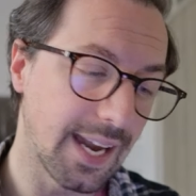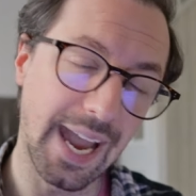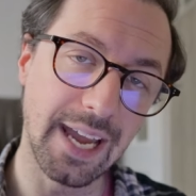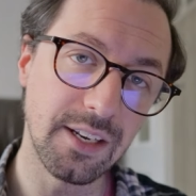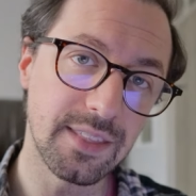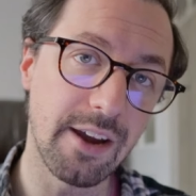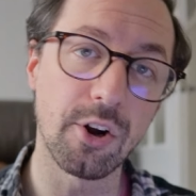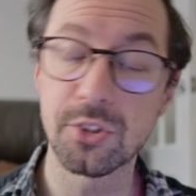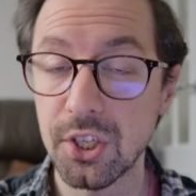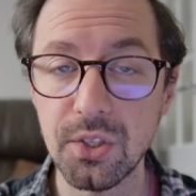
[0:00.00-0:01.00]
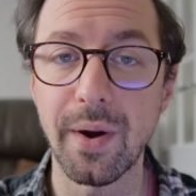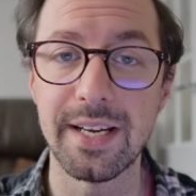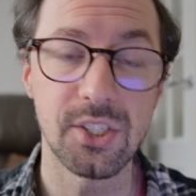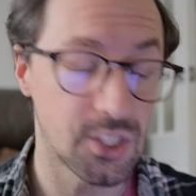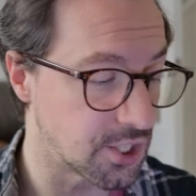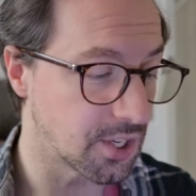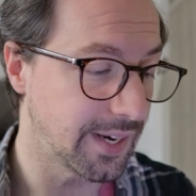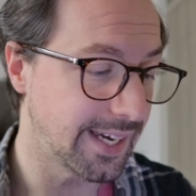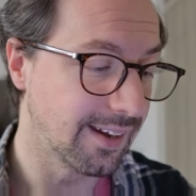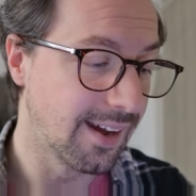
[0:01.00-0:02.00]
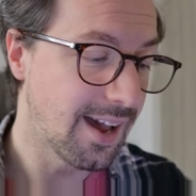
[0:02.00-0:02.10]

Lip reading: And there are two ways to do it.